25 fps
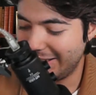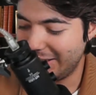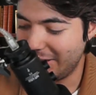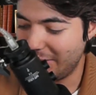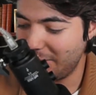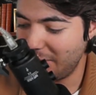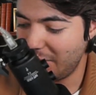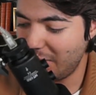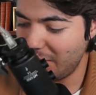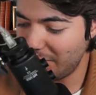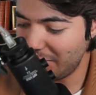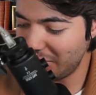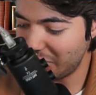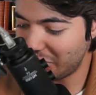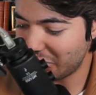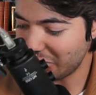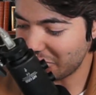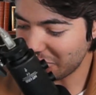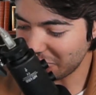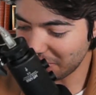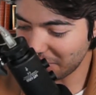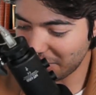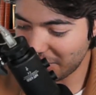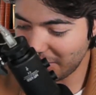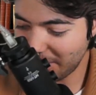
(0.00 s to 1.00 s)
maybe
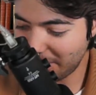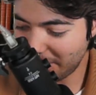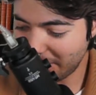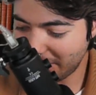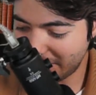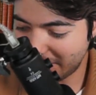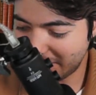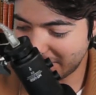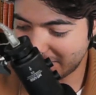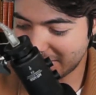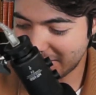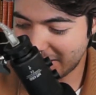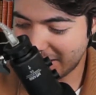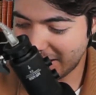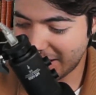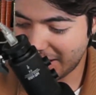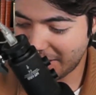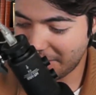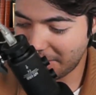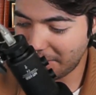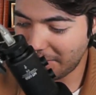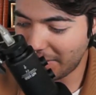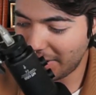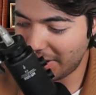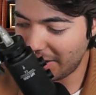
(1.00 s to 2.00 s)
certain people at the
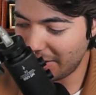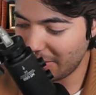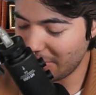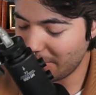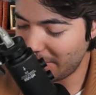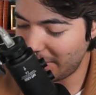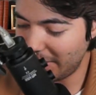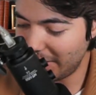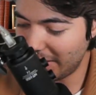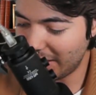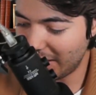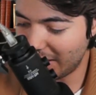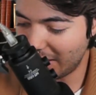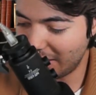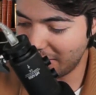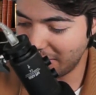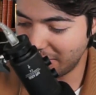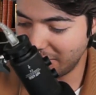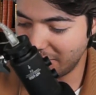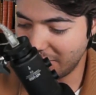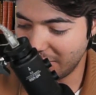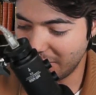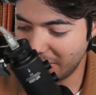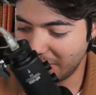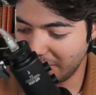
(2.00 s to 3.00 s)
top may or may not have
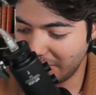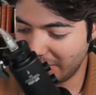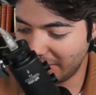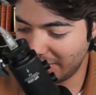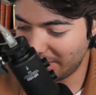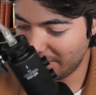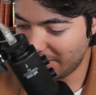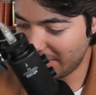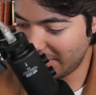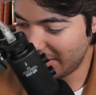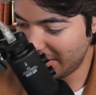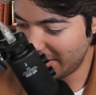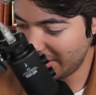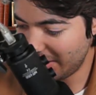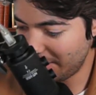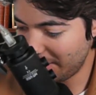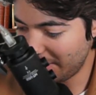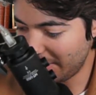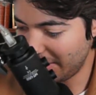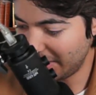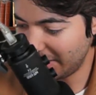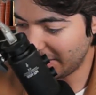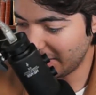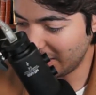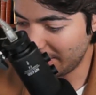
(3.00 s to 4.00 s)
known that
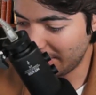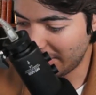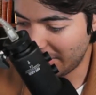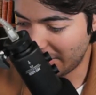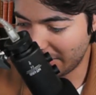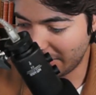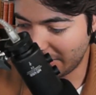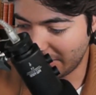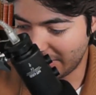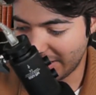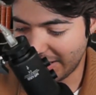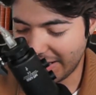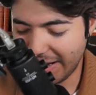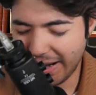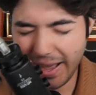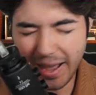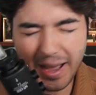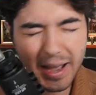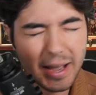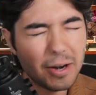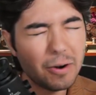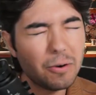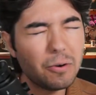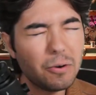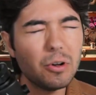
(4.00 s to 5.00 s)
might come out or not.
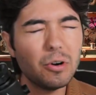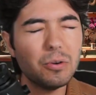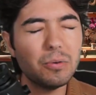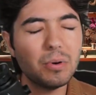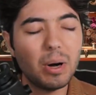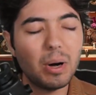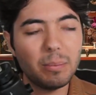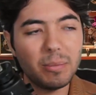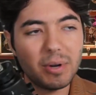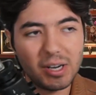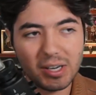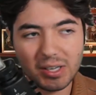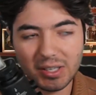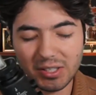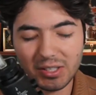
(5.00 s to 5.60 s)
I don't know. I'm not going